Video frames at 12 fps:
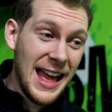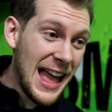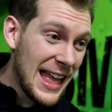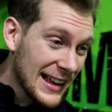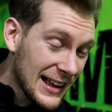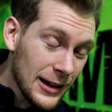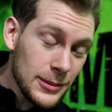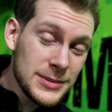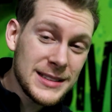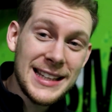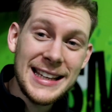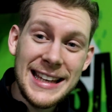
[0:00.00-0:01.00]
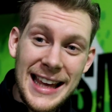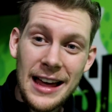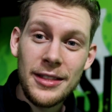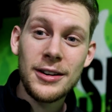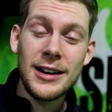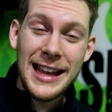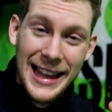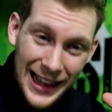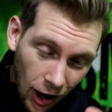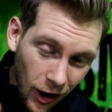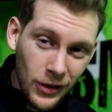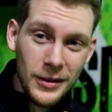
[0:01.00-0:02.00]
It comes together
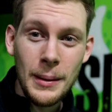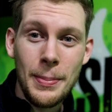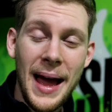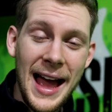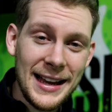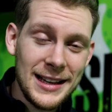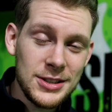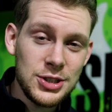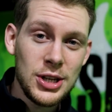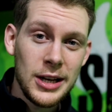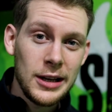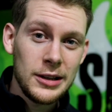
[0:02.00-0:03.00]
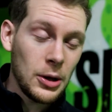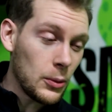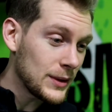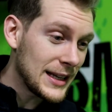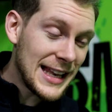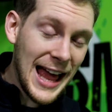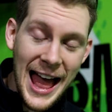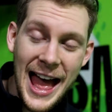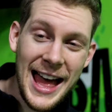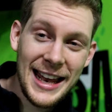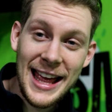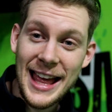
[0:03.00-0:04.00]
all in a package, don't need to
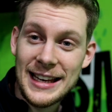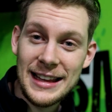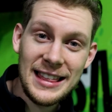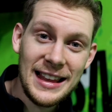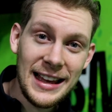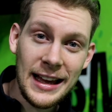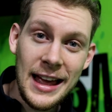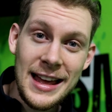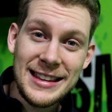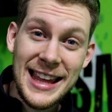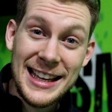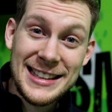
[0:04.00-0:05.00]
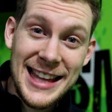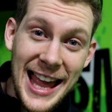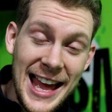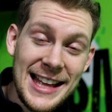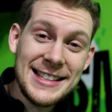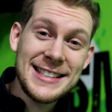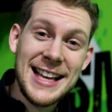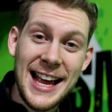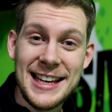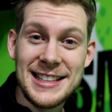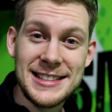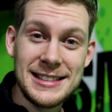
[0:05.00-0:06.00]
add anything, takes 10
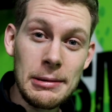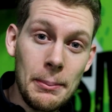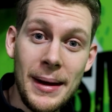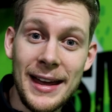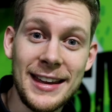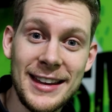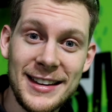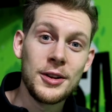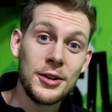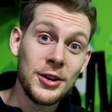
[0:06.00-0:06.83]
seconds to make.